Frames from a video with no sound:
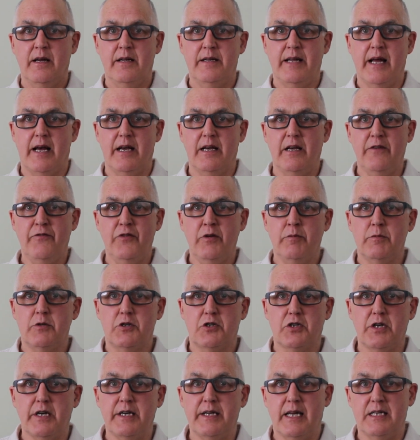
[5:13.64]
Now if your
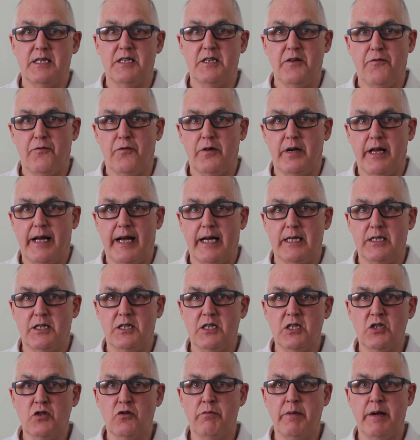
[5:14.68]
machine has different heads,
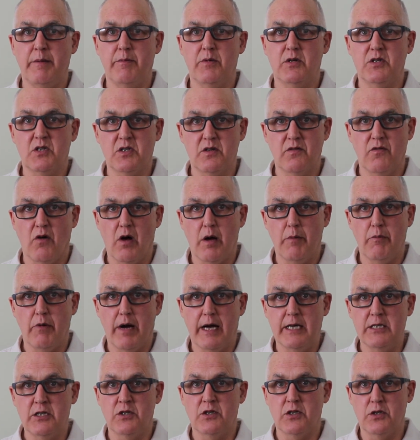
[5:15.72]
just remember it's the
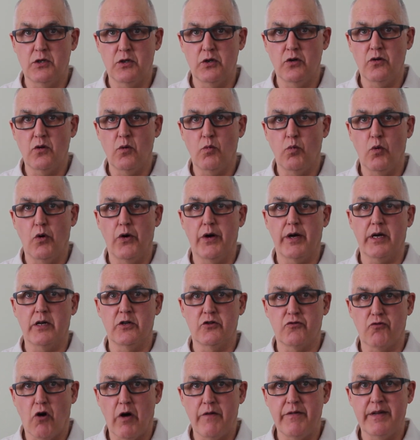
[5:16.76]
vibrations that do the work, and
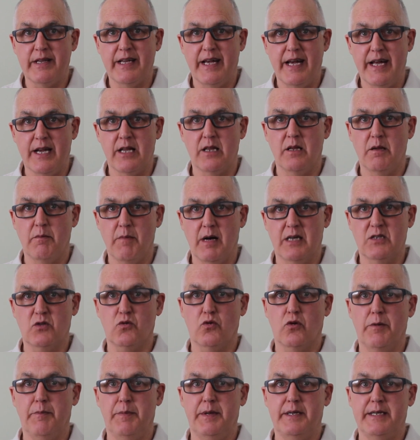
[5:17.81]
driving the head and the
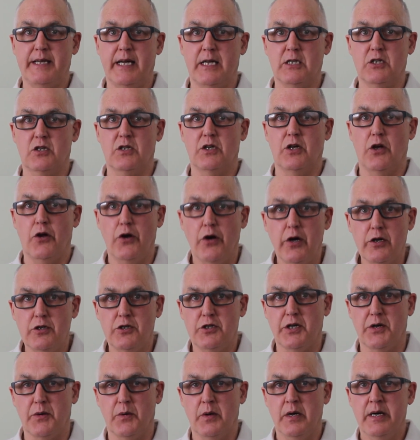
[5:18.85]
muscle can potentially hurt
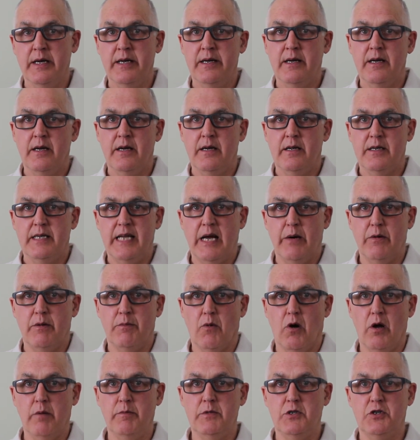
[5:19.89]
you. Now with
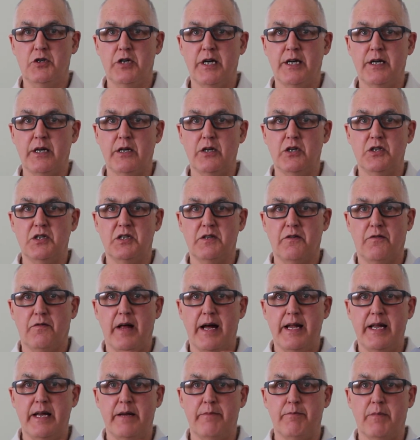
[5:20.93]
my machine I use the
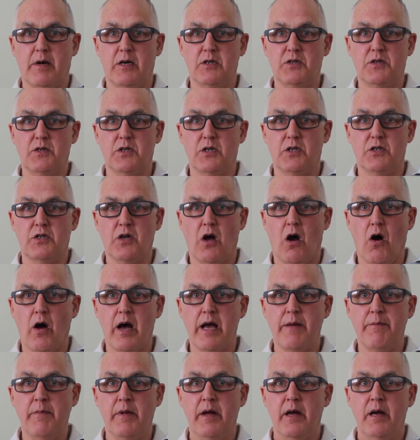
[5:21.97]
flat head most of the
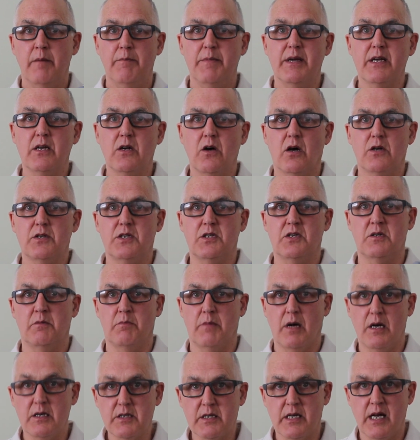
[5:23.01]
time because it's the
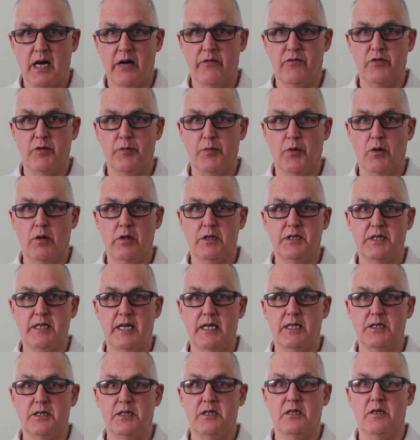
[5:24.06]
most comfortable and
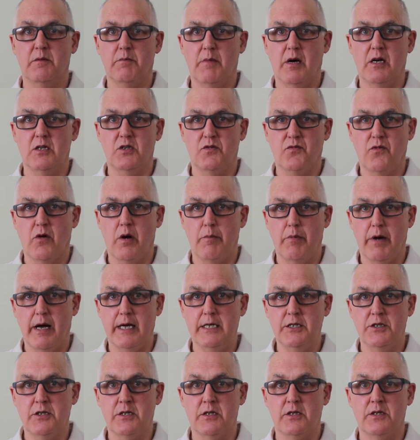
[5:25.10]
sends in the most
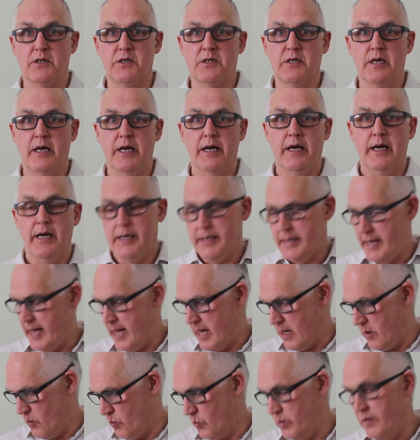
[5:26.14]
vibrations.
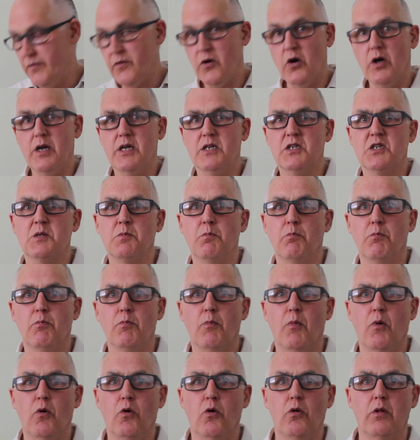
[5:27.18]
Now we've got a
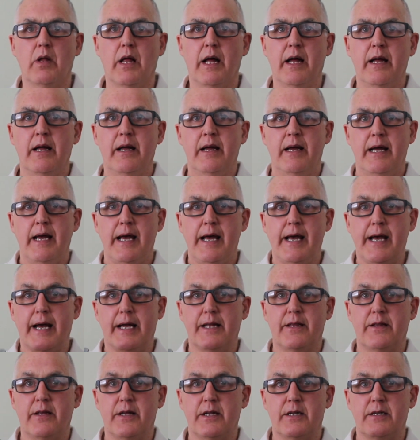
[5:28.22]
smaller
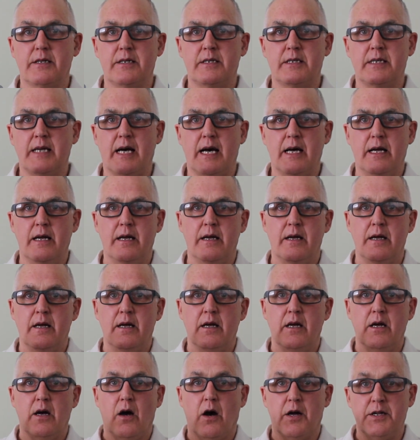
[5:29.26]
head that uh,
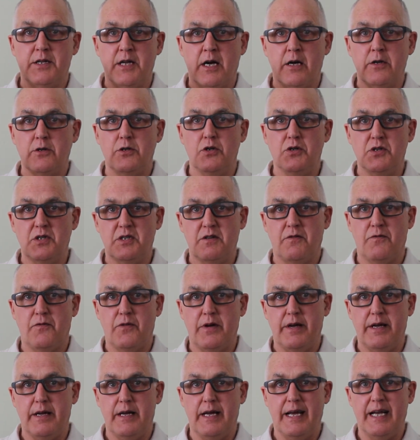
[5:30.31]
I don't use it
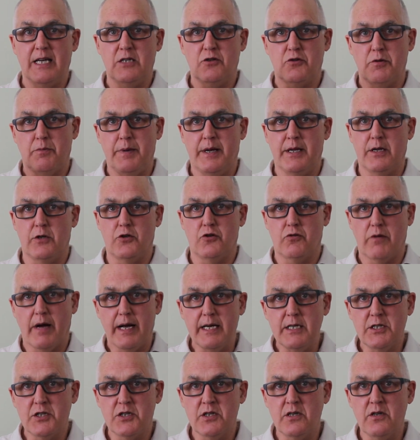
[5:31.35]
for extra
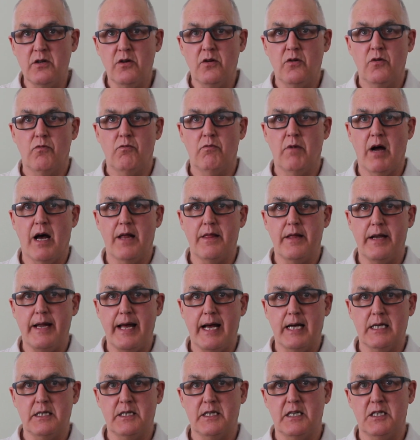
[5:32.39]
penetration, rather to
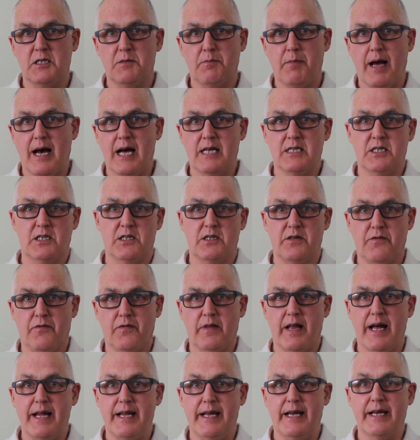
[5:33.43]
access parts that the
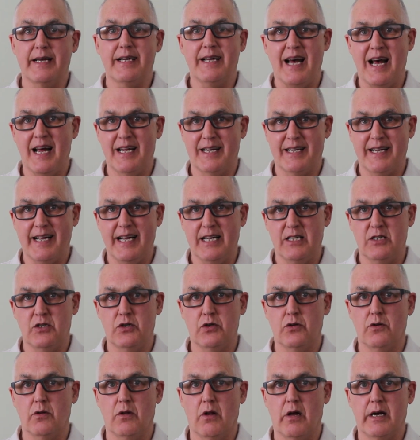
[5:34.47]
flat head can't get
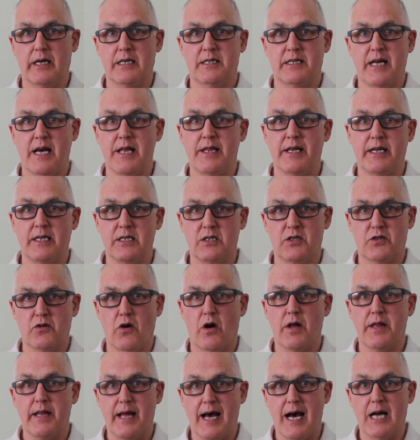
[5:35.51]
to, like say the
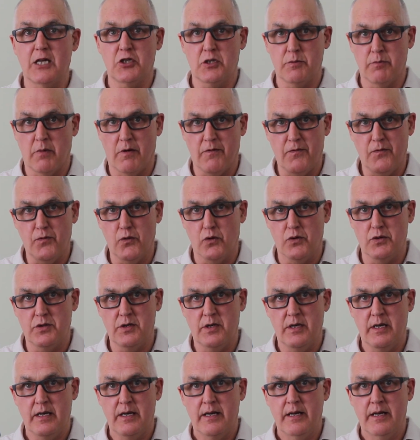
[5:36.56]
inside of the arch of my foot.